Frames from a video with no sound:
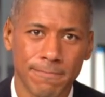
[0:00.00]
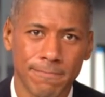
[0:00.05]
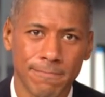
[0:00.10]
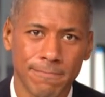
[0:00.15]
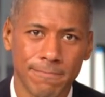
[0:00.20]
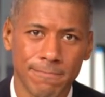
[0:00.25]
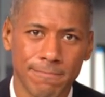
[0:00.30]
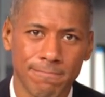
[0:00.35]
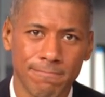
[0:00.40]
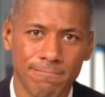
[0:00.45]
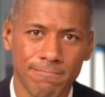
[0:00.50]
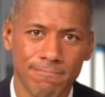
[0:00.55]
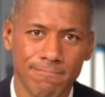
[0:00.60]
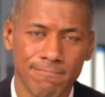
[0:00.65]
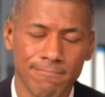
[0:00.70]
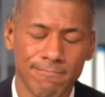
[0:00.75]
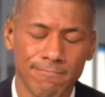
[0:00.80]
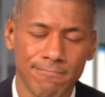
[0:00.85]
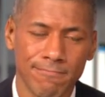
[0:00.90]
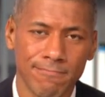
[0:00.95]

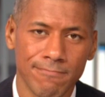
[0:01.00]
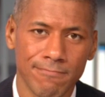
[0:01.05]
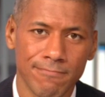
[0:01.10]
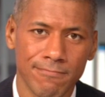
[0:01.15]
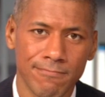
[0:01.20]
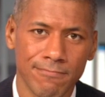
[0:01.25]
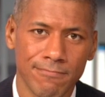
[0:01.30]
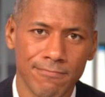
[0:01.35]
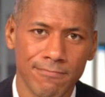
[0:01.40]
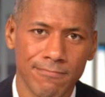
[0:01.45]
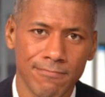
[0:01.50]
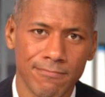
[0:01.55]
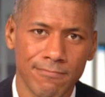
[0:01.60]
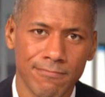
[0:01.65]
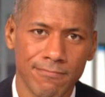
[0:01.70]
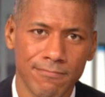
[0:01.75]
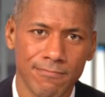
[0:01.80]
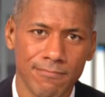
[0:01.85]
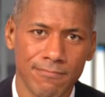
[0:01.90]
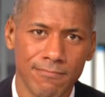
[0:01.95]

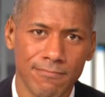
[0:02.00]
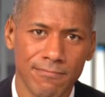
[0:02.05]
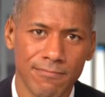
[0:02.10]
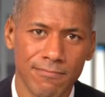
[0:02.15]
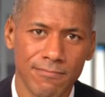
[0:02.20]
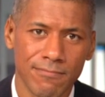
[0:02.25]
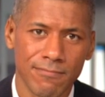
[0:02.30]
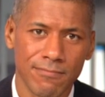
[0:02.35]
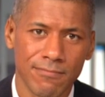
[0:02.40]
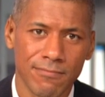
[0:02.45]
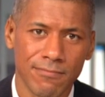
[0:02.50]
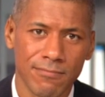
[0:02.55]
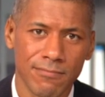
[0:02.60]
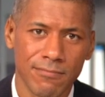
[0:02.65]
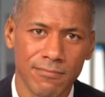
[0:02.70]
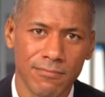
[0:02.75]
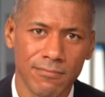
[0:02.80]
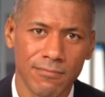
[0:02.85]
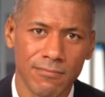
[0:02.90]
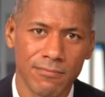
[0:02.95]

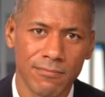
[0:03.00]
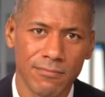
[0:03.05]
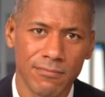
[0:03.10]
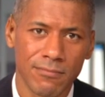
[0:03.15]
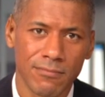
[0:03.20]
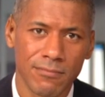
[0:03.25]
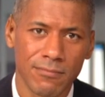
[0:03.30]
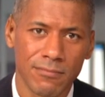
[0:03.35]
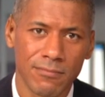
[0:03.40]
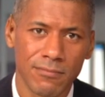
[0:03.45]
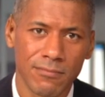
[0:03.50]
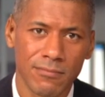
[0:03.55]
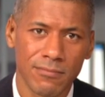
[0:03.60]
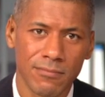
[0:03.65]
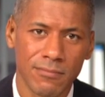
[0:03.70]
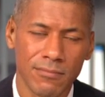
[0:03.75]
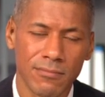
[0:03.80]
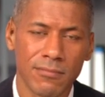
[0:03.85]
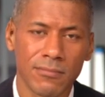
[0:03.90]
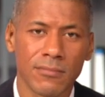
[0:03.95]
(not speaking)